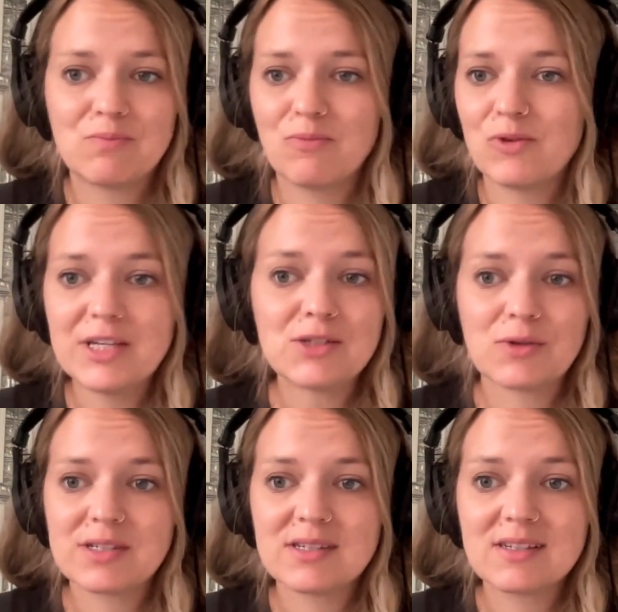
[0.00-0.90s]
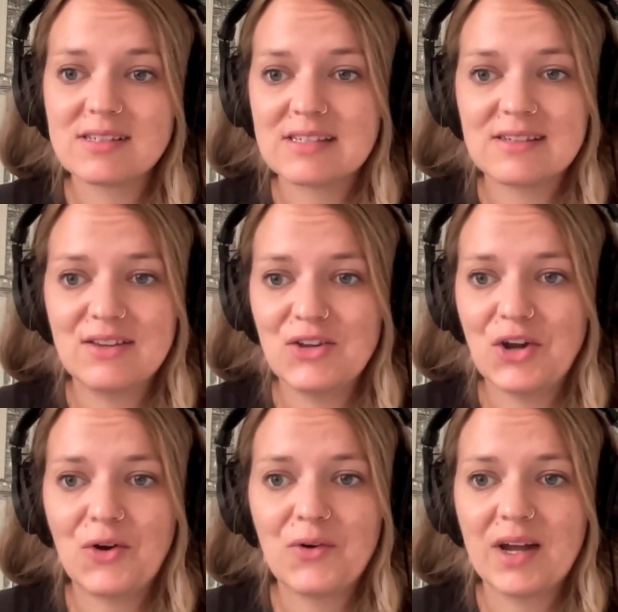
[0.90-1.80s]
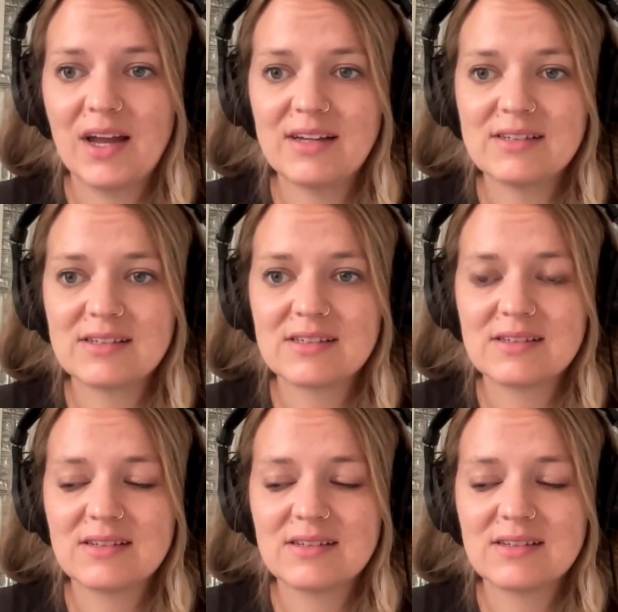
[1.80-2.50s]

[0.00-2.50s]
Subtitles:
resources, you know, and